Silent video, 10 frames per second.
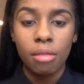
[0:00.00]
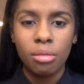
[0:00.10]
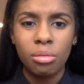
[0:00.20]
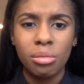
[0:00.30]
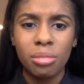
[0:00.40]

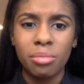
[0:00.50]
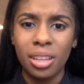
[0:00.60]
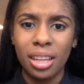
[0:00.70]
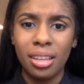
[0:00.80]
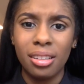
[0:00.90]
Ooh,
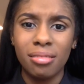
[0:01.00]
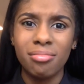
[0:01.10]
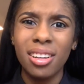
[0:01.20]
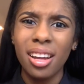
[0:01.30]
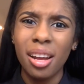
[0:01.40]
like
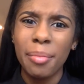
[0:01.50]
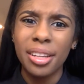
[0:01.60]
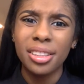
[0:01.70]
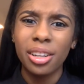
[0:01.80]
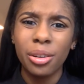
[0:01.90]
looking at
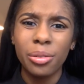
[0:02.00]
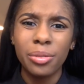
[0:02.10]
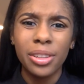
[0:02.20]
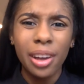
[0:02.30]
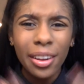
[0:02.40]
myself.
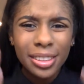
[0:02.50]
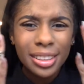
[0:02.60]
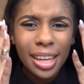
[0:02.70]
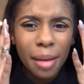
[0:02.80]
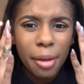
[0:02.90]
Y'all
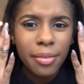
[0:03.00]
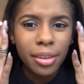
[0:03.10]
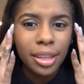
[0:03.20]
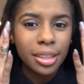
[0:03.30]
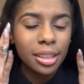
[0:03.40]
see how my
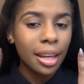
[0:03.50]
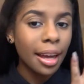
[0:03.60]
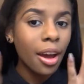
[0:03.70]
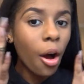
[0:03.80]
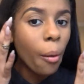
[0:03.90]
foundation,
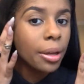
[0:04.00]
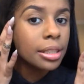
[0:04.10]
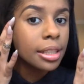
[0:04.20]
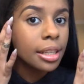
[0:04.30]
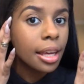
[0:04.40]
like it
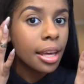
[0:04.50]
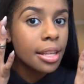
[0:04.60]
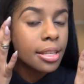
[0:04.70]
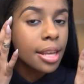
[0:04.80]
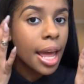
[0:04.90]
always
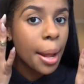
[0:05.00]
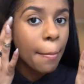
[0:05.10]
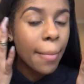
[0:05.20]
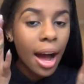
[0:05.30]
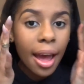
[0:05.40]
gets
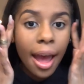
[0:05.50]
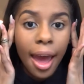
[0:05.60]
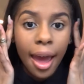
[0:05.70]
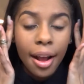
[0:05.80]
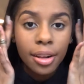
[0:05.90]
in my
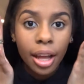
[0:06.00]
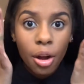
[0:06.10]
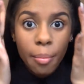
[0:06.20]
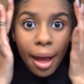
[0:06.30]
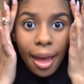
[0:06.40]
hair, like
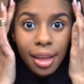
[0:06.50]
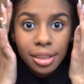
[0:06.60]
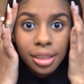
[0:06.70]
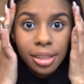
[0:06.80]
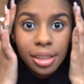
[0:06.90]
on my
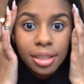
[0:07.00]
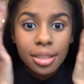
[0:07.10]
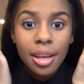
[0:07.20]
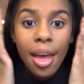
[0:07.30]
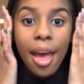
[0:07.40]

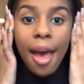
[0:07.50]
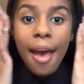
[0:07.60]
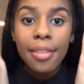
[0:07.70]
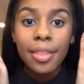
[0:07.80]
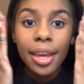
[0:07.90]
edges.
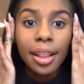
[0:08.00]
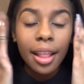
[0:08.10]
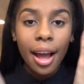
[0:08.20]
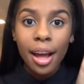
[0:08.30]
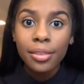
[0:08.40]
And then
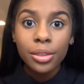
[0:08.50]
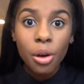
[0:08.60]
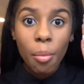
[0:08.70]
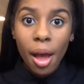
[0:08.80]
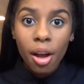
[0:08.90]
like I have to
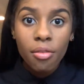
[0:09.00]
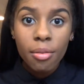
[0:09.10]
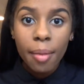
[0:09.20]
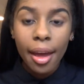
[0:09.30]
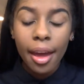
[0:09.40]
go back
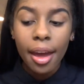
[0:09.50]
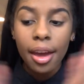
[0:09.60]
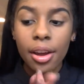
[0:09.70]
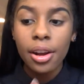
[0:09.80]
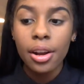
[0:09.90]
over my
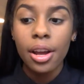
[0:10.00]
hair.